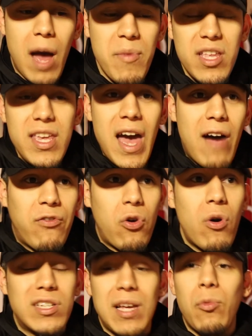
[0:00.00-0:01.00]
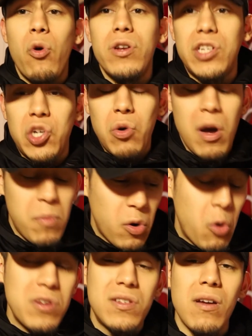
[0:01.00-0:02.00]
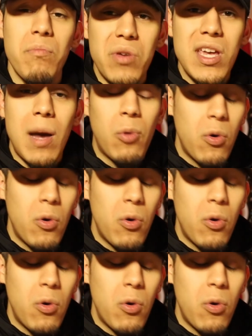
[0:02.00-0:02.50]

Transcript: I mean, yeah, of course, I'm going to show up, I'm going to compete,